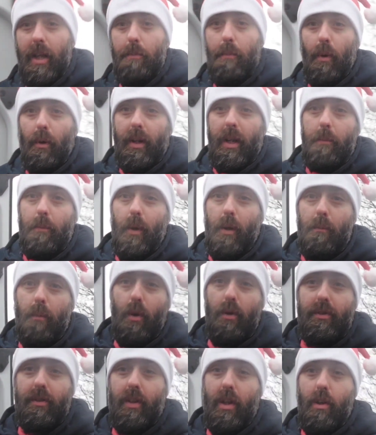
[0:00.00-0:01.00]
keep on keeping on,
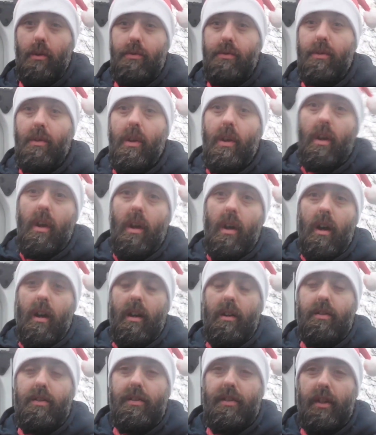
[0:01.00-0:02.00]
boys and girls.
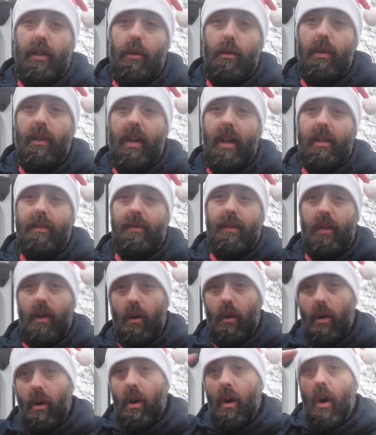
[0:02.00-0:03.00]
I shall see you in the next
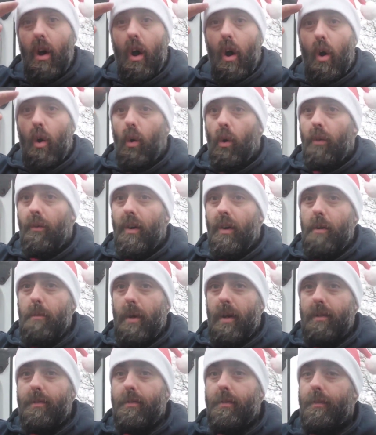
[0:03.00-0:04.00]
video. All the very
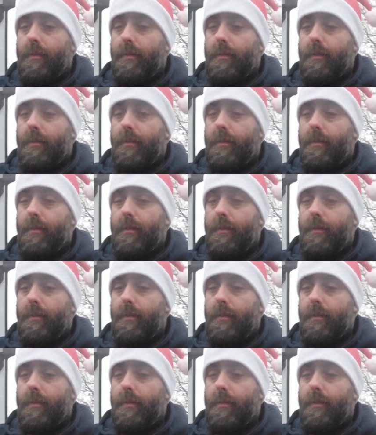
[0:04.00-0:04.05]
best.